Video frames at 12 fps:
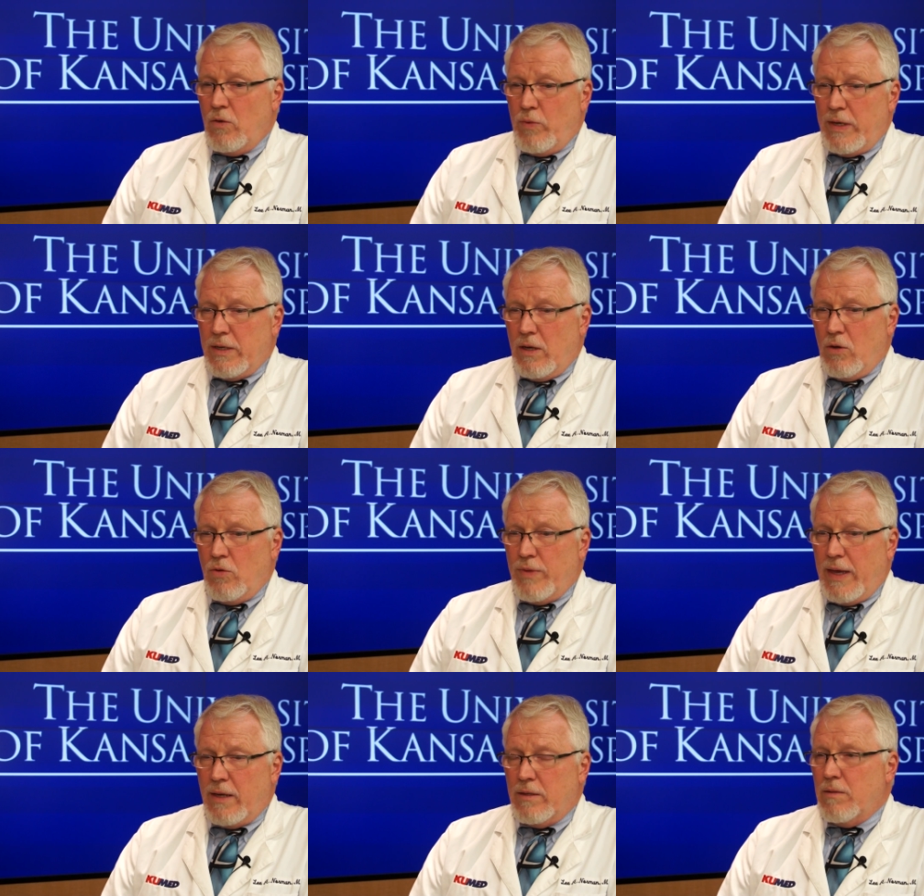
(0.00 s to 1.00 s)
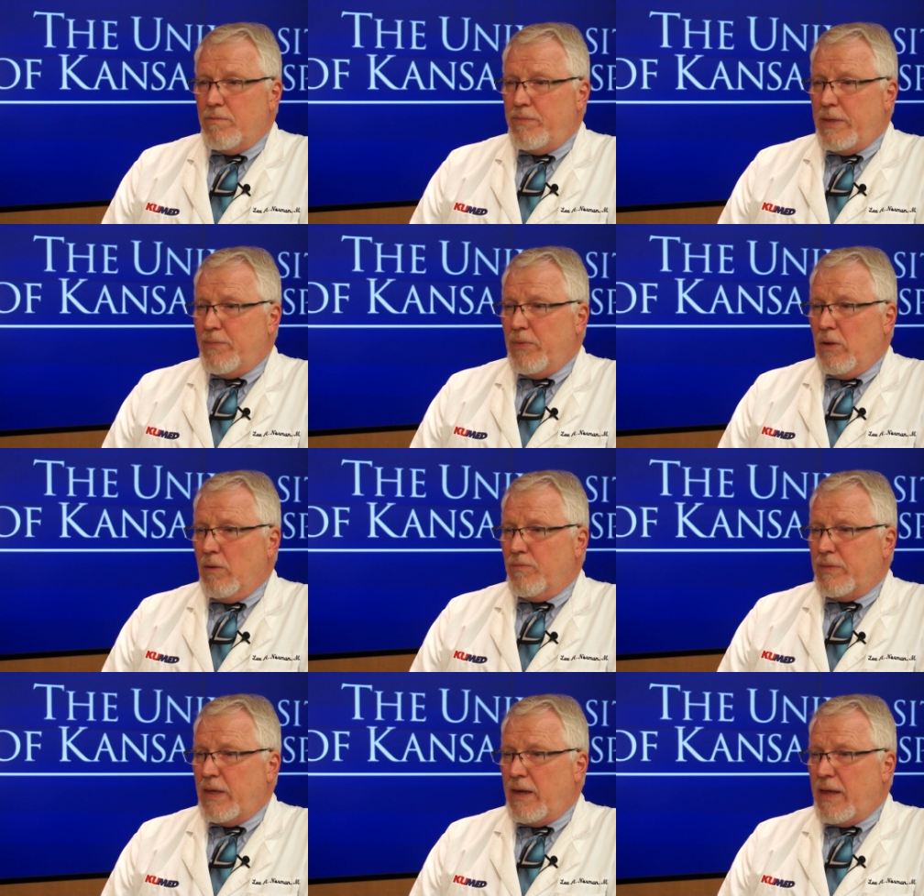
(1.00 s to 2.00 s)
We know that people
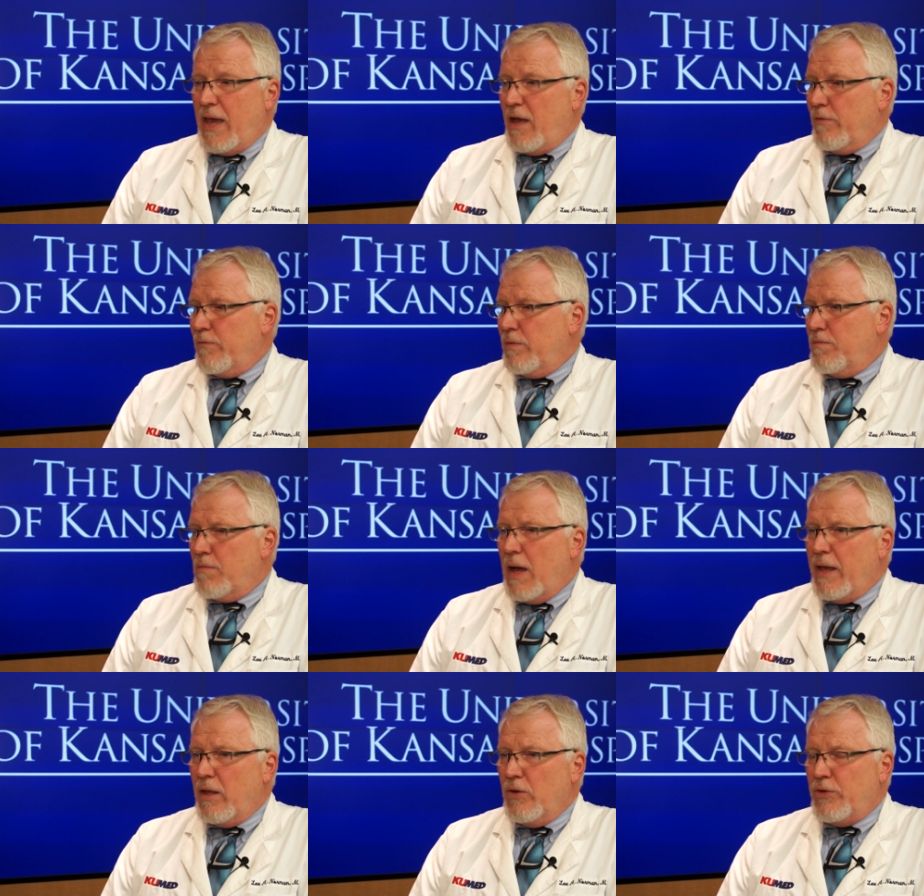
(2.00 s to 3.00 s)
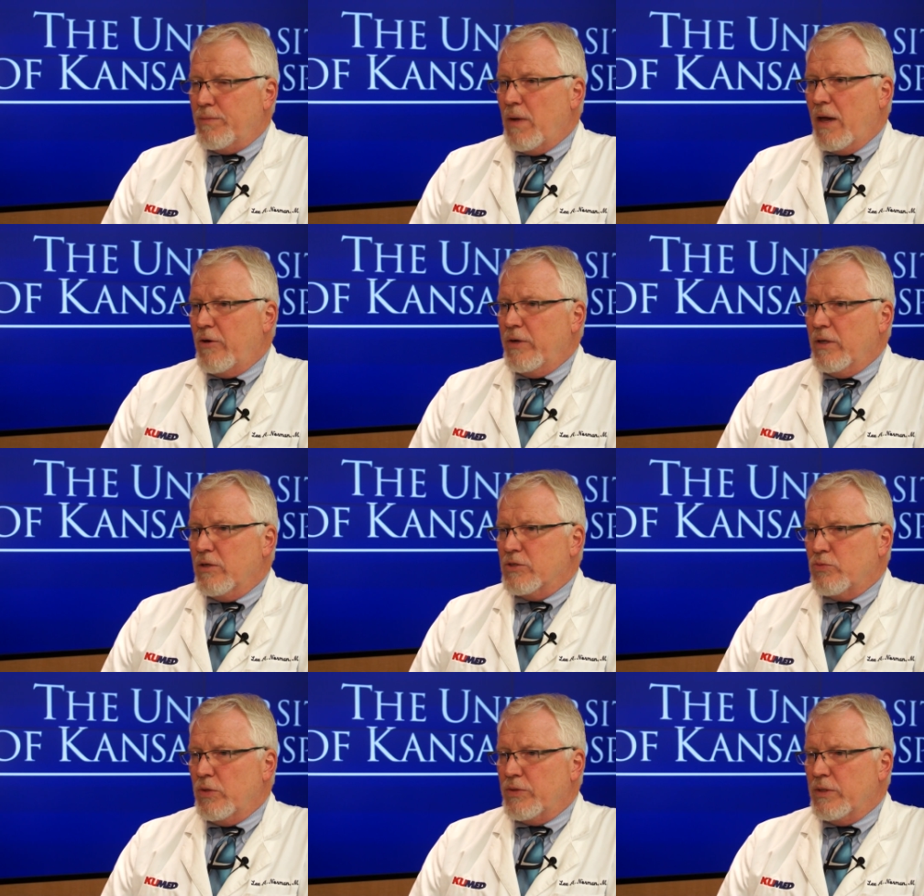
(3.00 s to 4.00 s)
can have mild to moderate
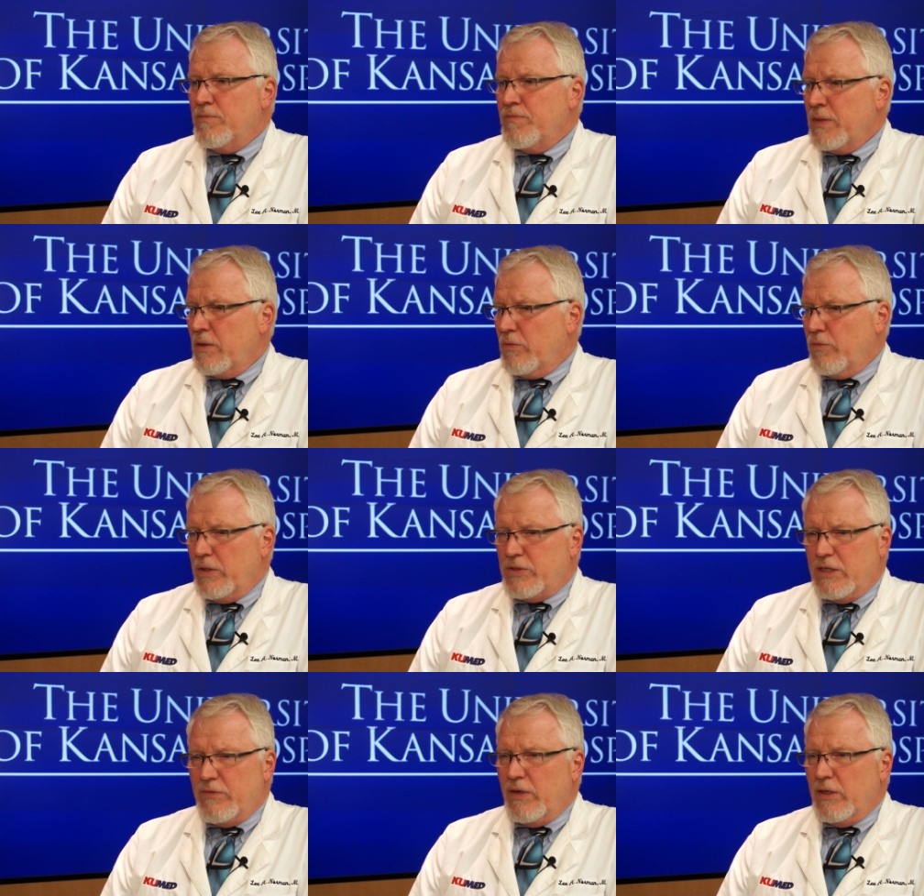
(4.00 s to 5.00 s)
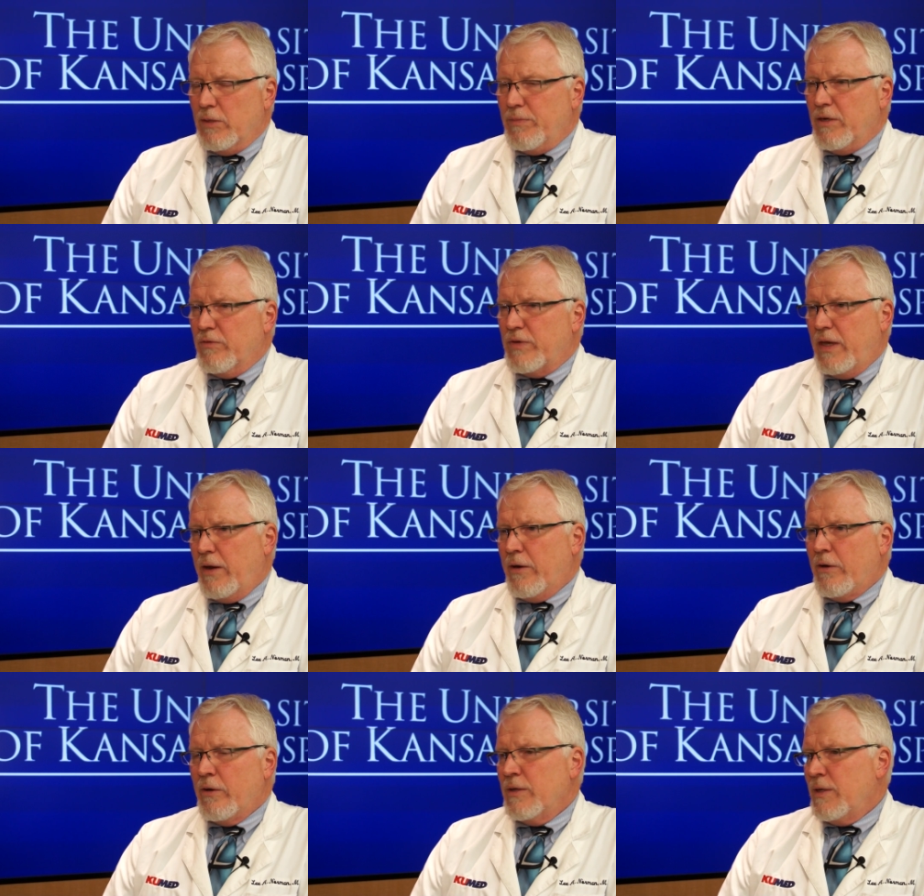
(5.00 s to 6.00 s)
illness with it, receive a little bit of
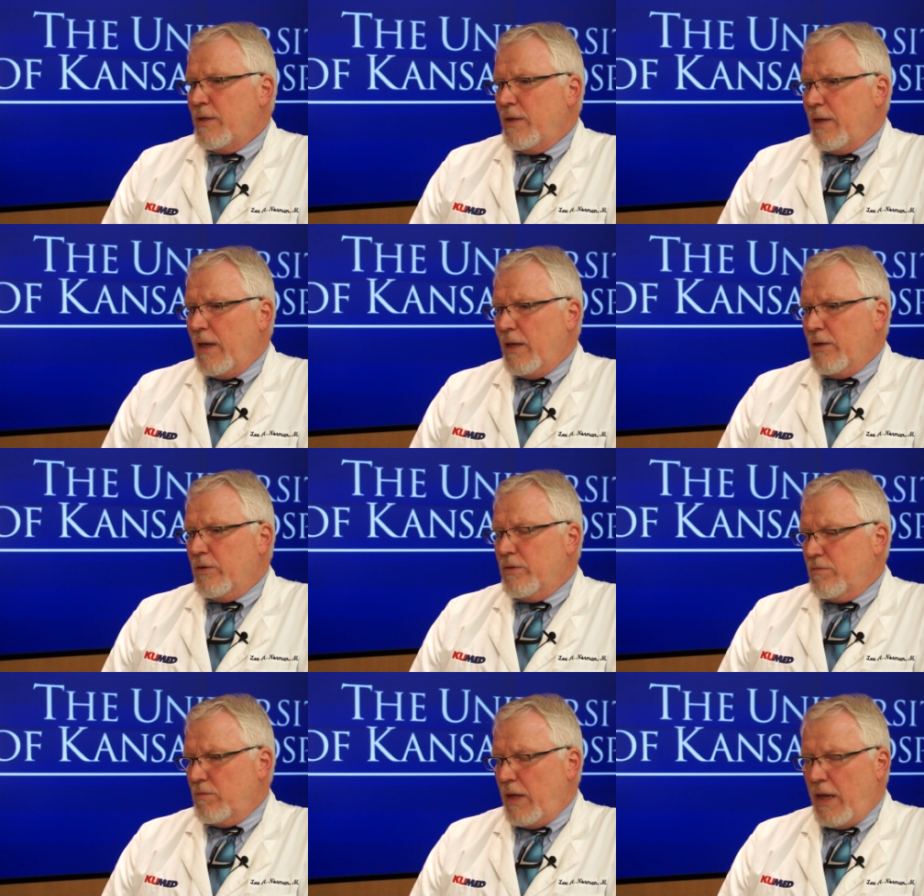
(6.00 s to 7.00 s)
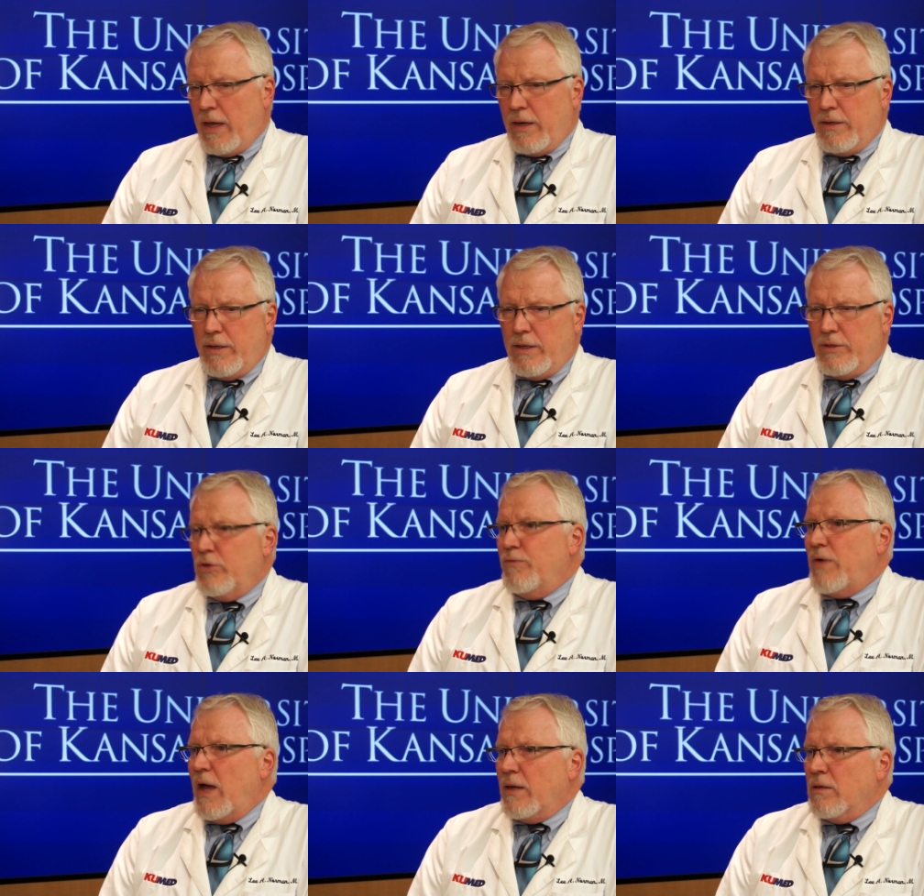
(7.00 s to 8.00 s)
care, and, and uh, do
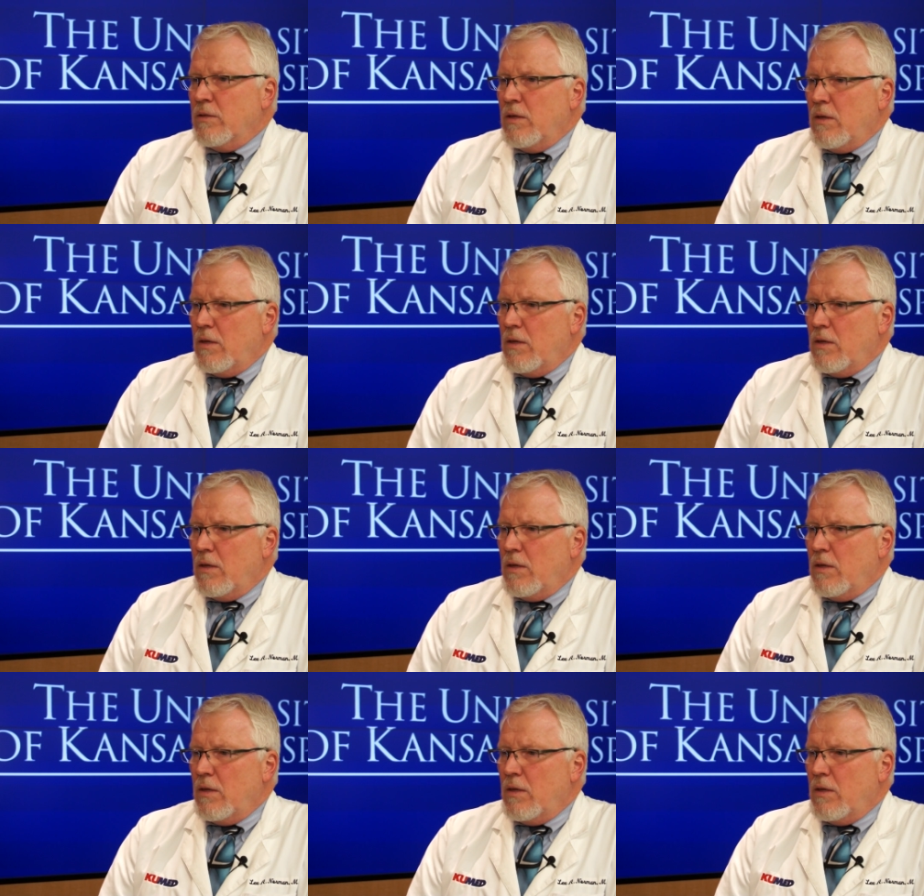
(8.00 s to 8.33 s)
fine.